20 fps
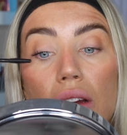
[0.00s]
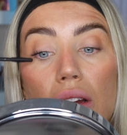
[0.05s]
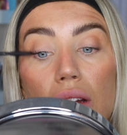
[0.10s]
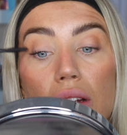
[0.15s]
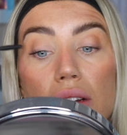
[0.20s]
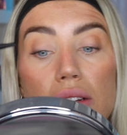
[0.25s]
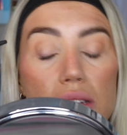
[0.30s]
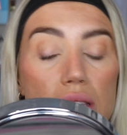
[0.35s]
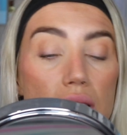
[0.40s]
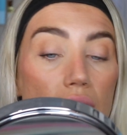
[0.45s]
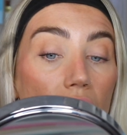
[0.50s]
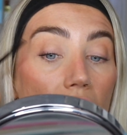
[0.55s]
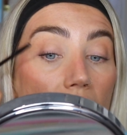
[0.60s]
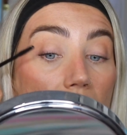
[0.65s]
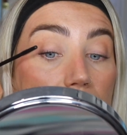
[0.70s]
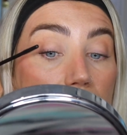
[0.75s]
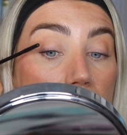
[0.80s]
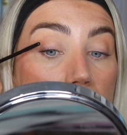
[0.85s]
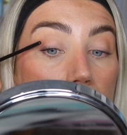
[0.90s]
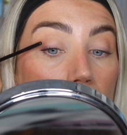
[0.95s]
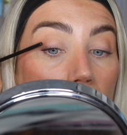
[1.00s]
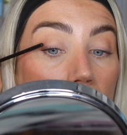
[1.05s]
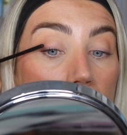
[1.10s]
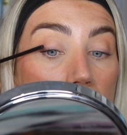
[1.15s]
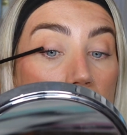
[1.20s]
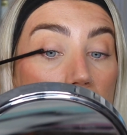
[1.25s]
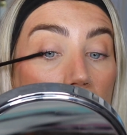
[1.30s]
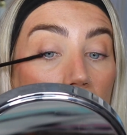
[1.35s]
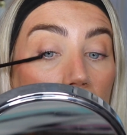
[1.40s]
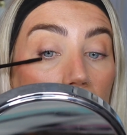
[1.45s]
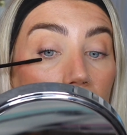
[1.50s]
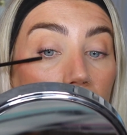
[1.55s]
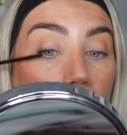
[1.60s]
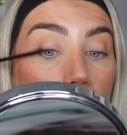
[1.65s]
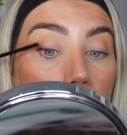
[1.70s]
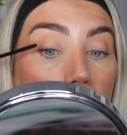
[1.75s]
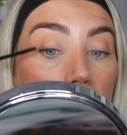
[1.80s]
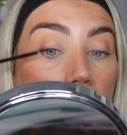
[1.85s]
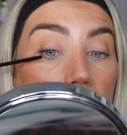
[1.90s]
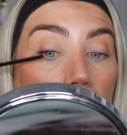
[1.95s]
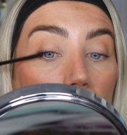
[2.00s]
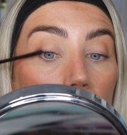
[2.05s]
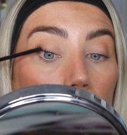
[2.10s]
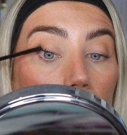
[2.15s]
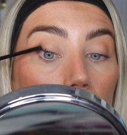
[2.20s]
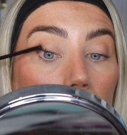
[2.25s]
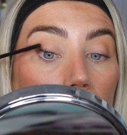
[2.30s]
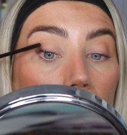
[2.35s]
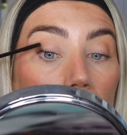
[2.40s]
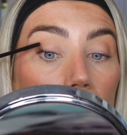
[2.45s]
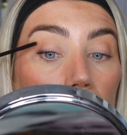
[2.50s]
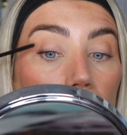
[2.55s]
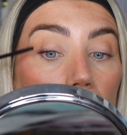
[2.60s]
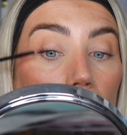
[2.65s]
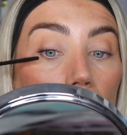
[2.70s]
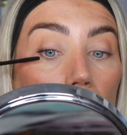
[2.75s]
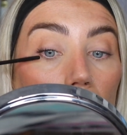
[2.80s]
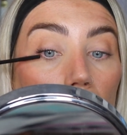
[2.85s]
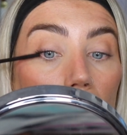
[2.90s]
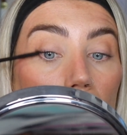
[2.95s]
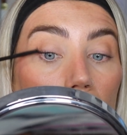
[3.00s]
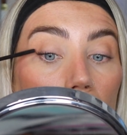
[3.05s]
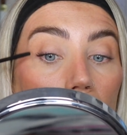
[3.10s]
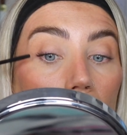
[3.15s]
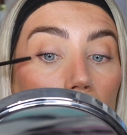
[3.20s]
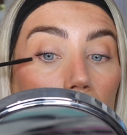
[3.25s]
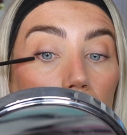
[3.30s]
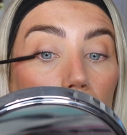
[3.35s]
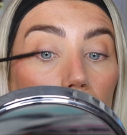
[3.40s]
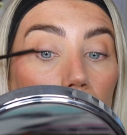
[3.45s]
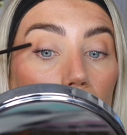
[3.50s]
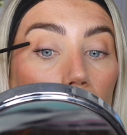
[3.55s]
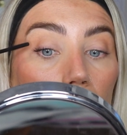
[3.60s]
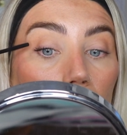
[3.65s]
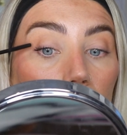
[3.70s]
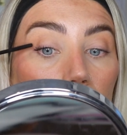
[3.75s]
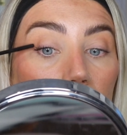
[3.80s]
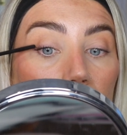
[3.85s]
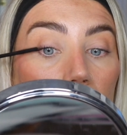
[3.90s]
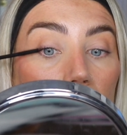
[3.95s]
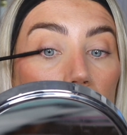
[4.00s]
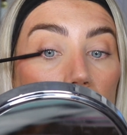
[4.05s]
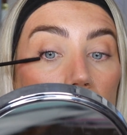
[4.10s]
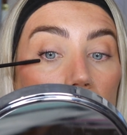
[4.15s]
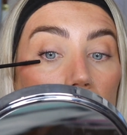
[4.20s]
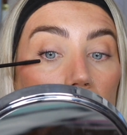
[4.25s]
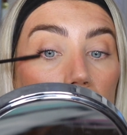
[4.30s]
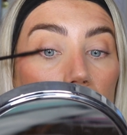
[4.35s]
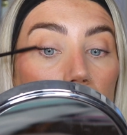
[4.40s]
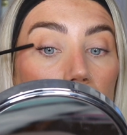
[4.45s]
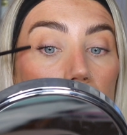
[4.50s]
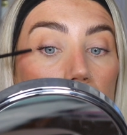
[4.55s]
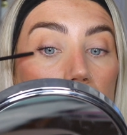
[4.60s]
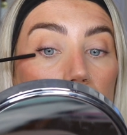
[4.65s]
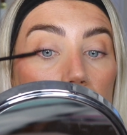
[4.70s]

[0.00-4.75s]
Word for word: into the lashes. Mine's like a few months old now, so I probably need to use